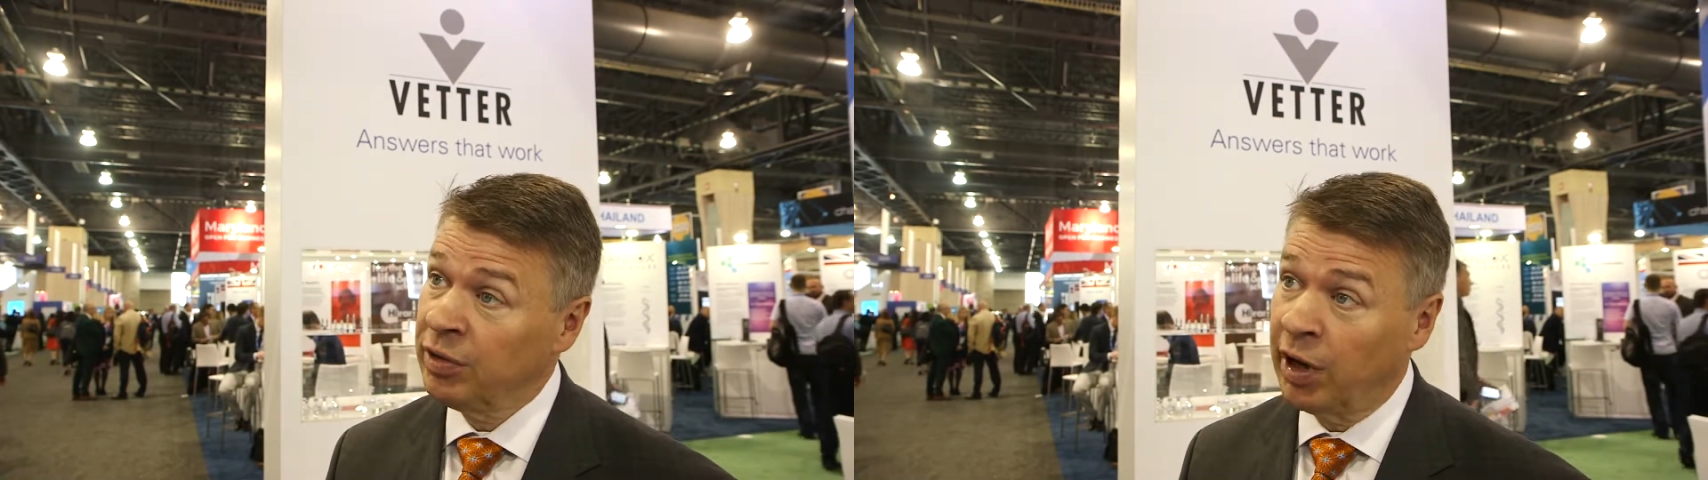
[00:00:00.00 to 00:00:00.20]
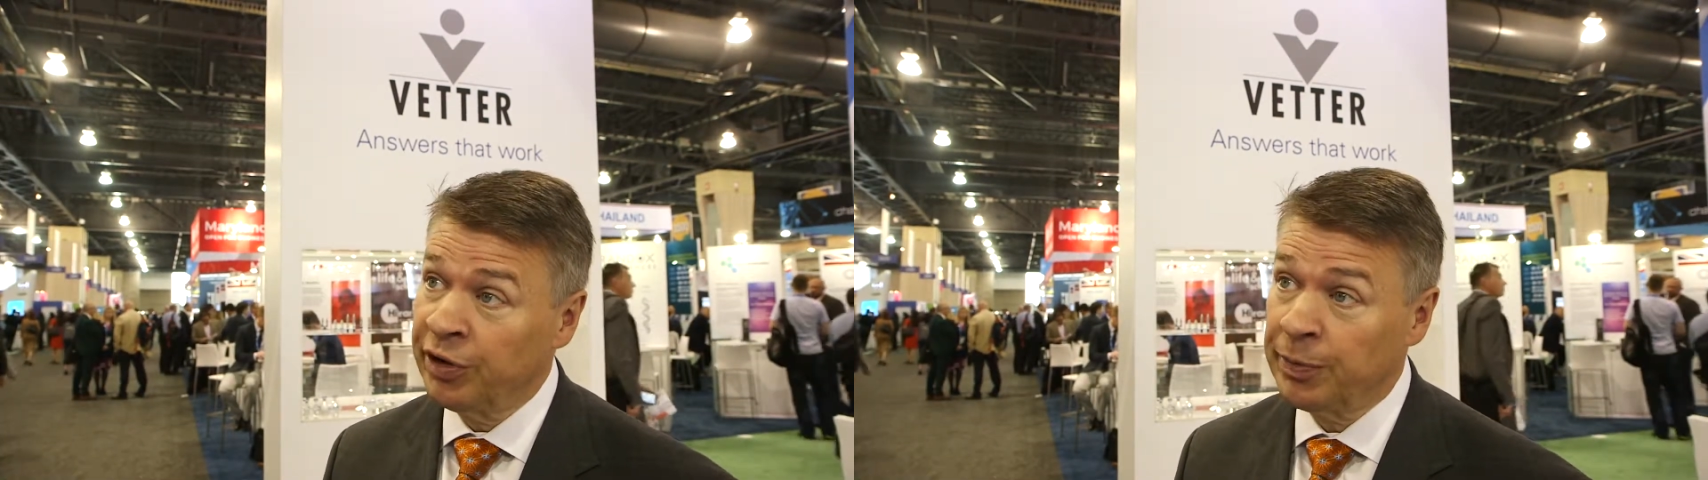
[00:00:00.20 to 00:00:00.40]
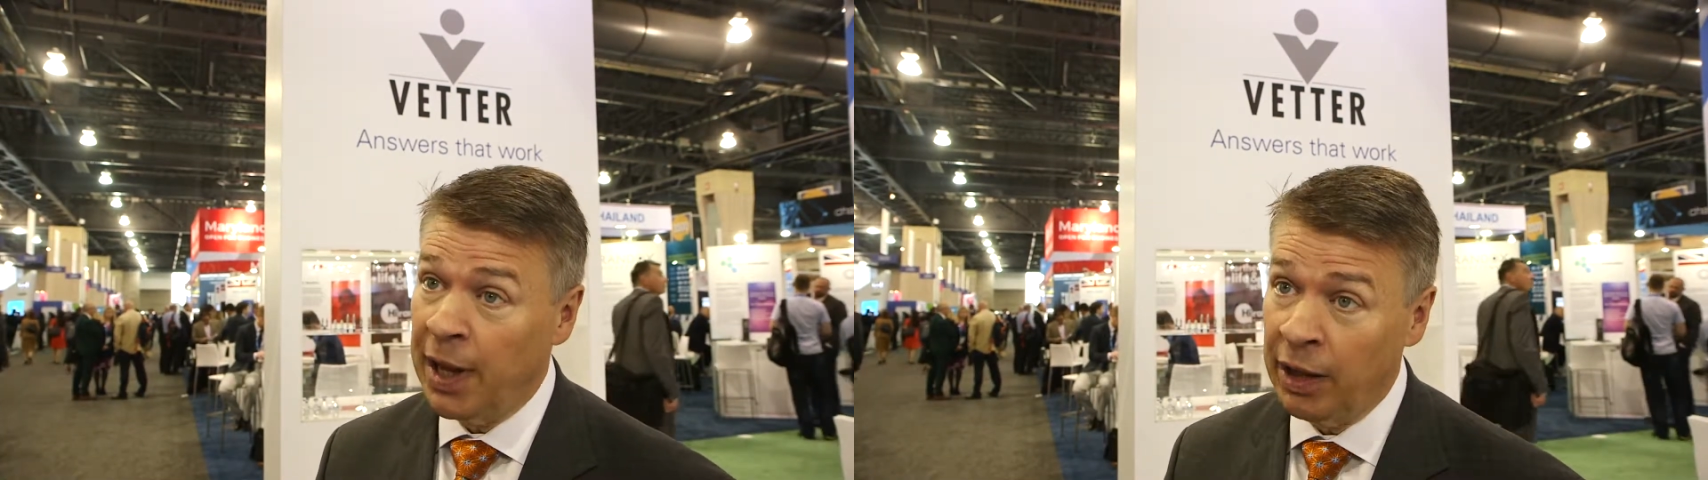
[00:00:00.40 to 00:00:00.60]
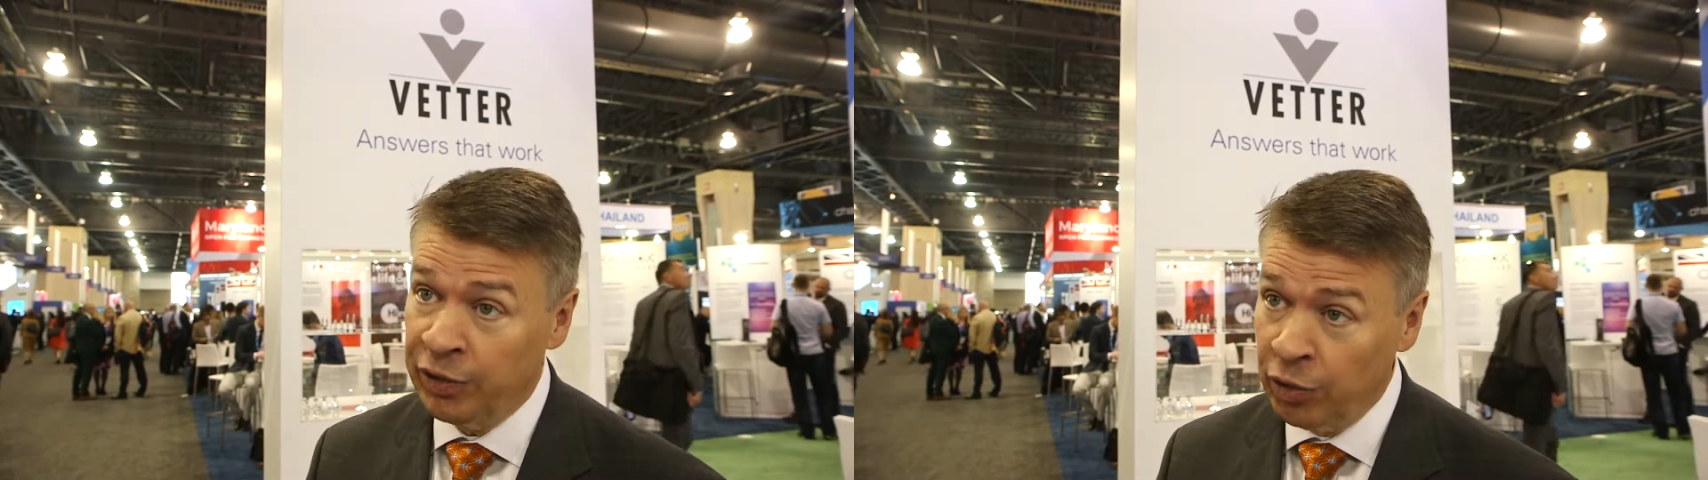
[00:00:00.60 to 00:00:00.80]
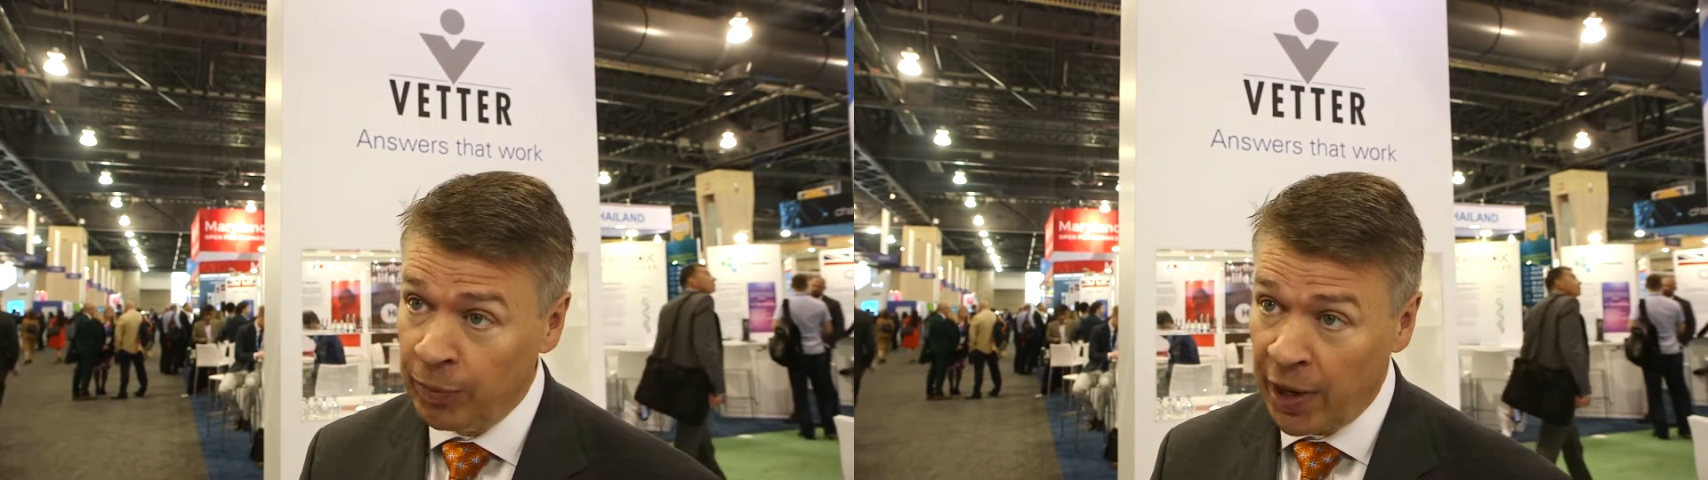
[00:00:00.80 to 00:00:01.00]
large
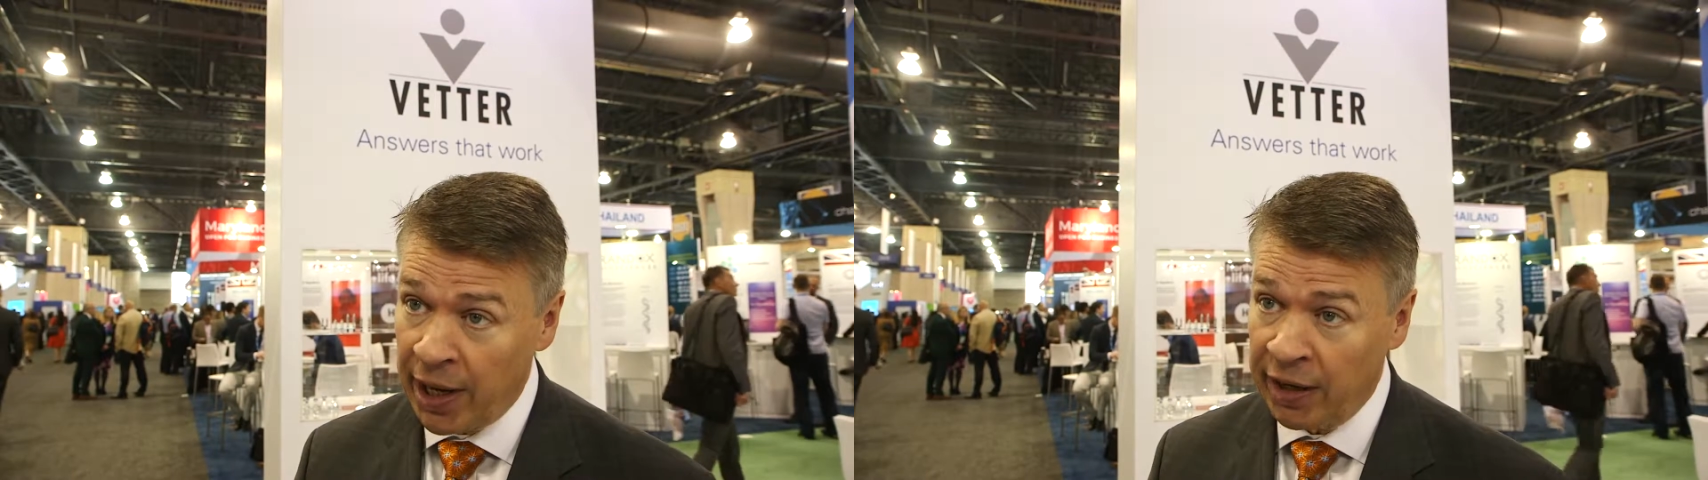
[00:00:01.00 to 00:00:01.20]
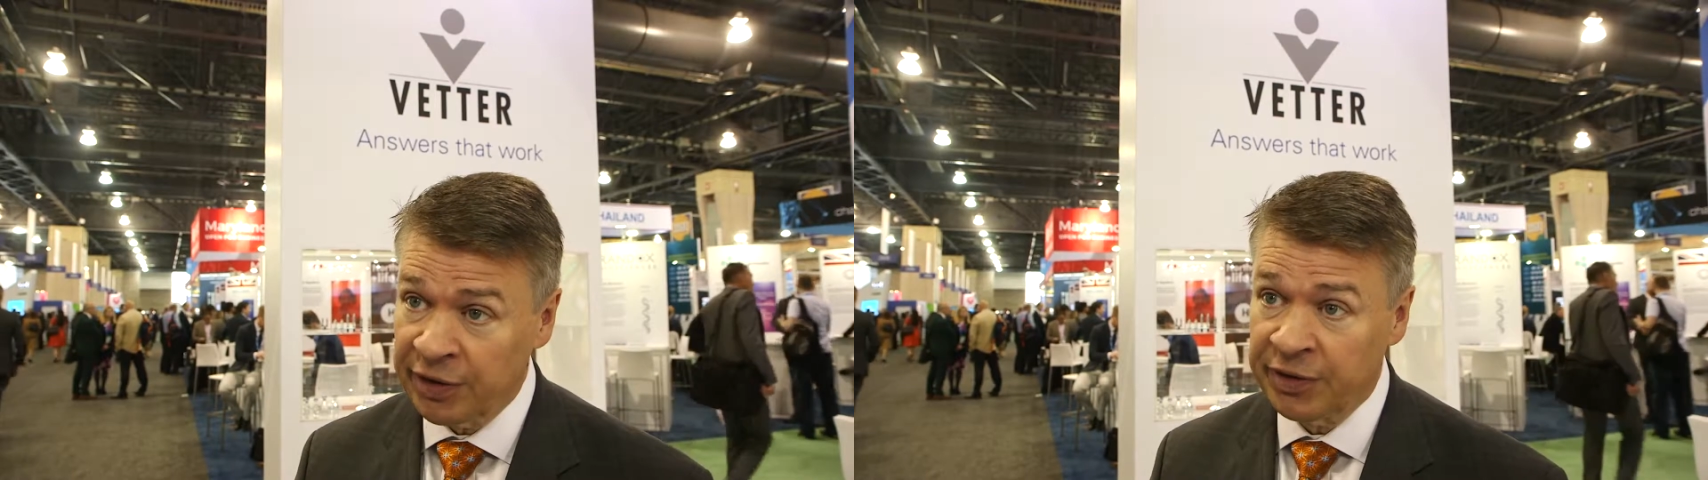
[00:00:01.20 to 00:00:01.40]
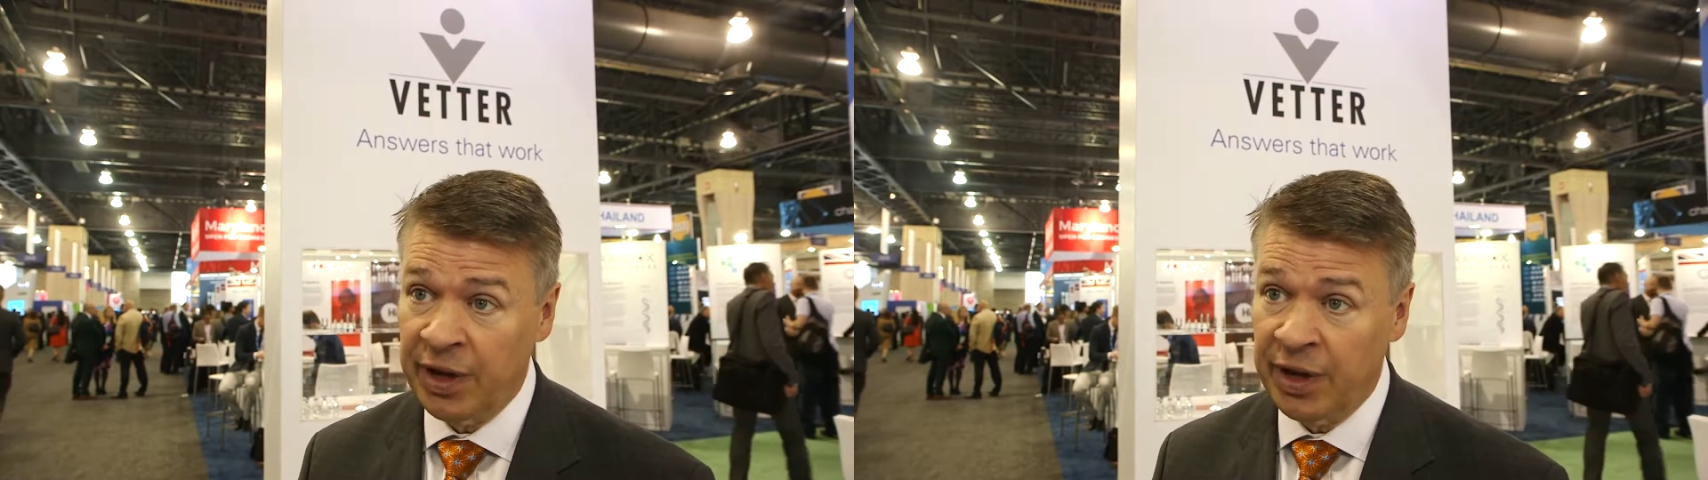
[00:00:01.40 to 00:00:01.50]
molecule products,